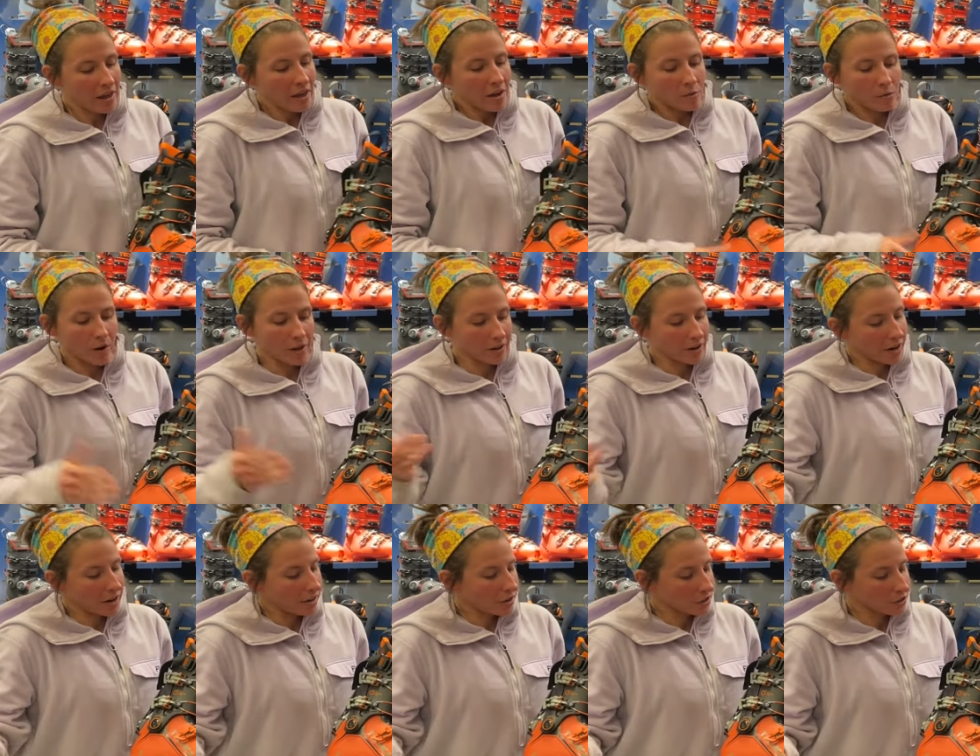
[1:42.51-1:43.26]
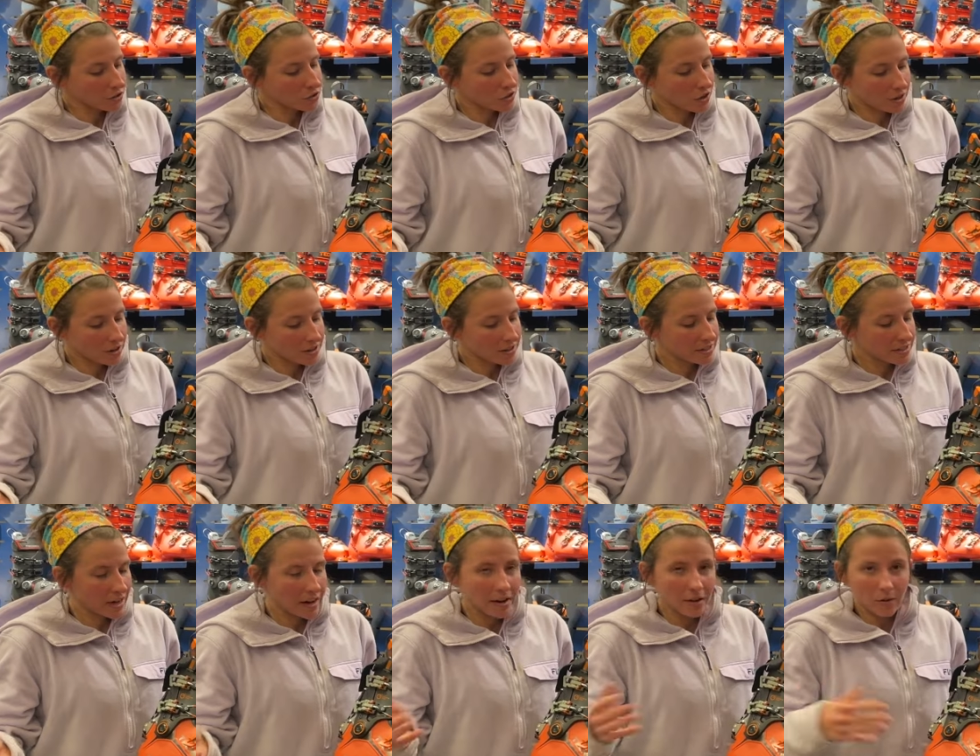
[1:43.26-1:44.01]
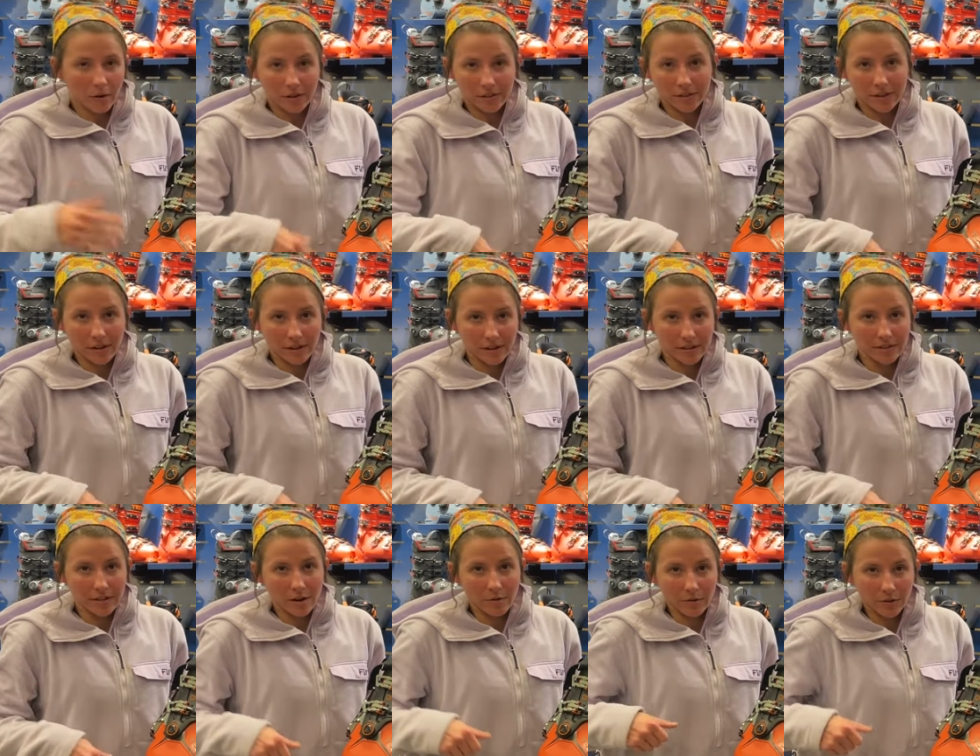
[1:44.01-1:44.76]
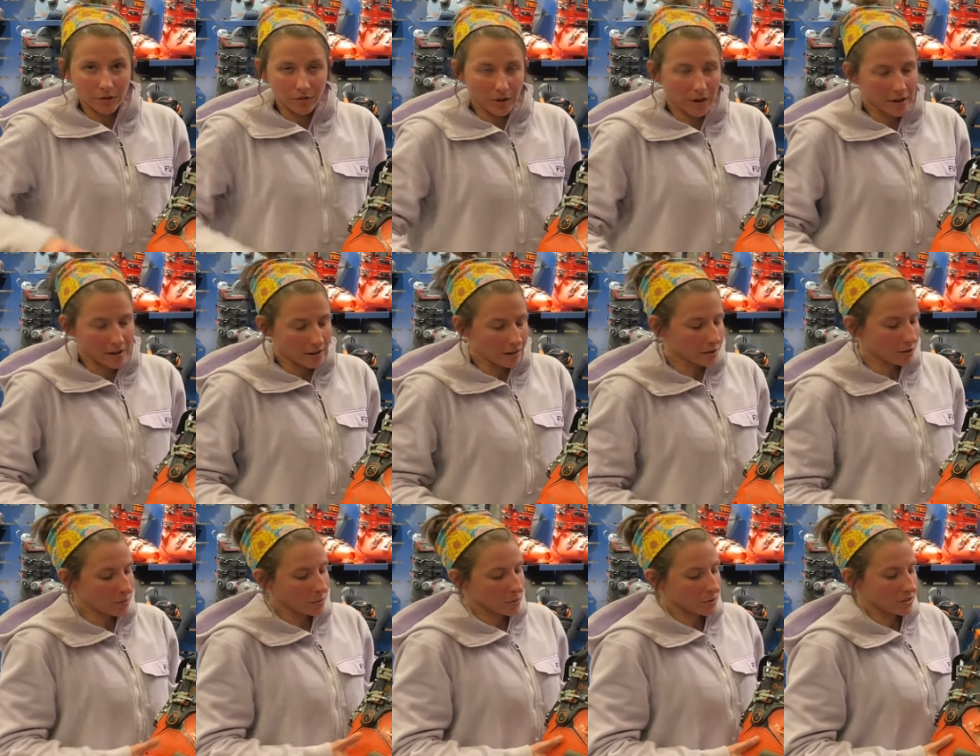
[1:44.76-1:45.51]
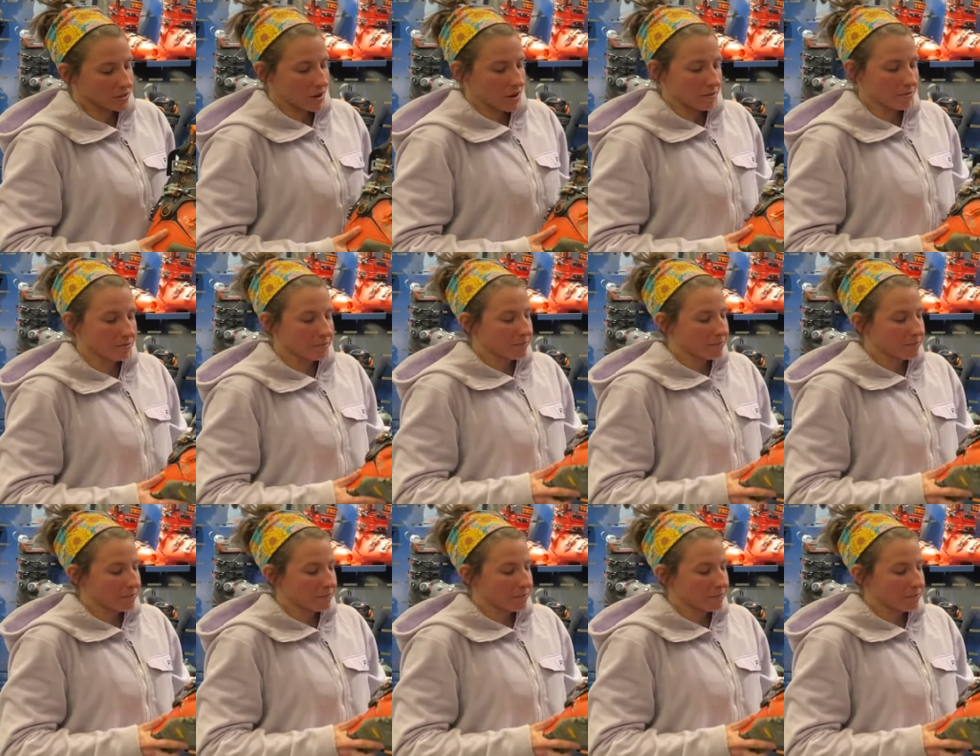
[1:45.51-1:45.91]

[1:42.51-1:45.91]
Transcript: whether at your start of the day or at the end of the day when you're ready to get the boots off.